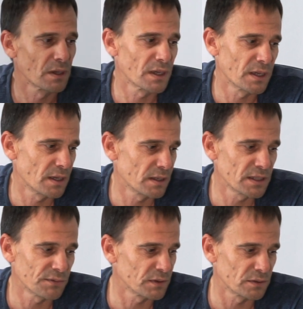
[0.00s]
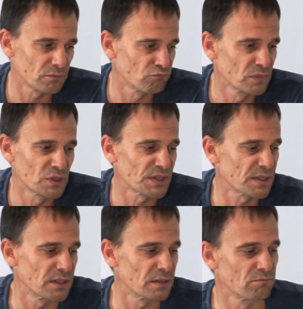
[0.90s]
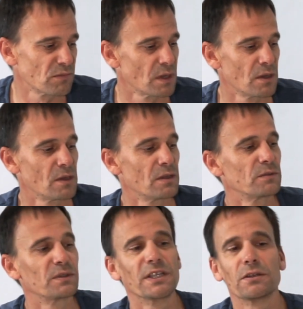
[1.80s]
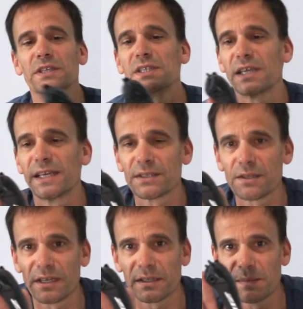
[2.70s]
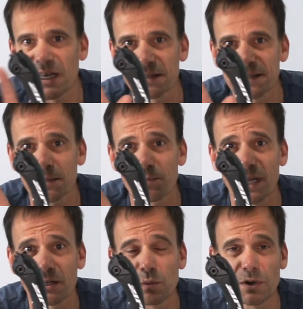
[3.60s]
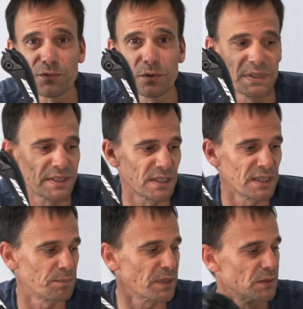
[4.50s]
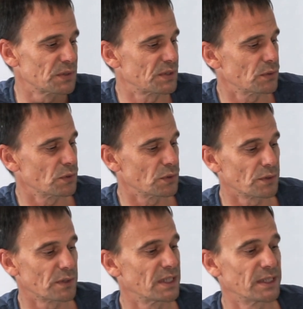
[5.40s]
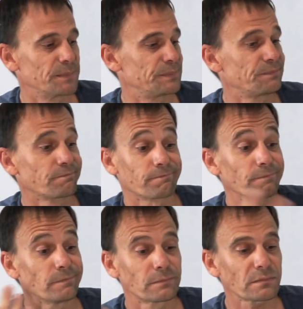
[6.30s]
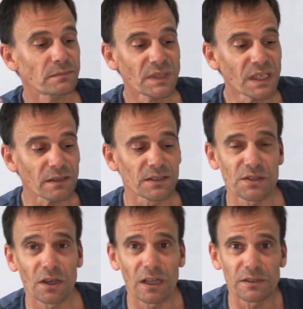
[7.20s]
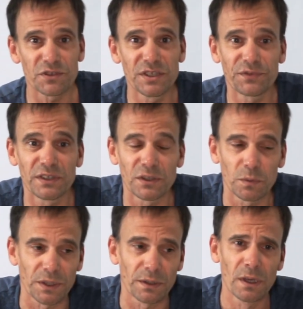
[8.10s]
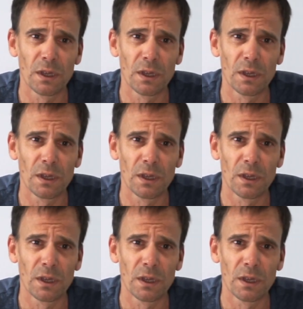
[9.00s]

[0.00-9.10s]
even just in little details like the amount of setback you want from your seat post, or the style of shifting you want.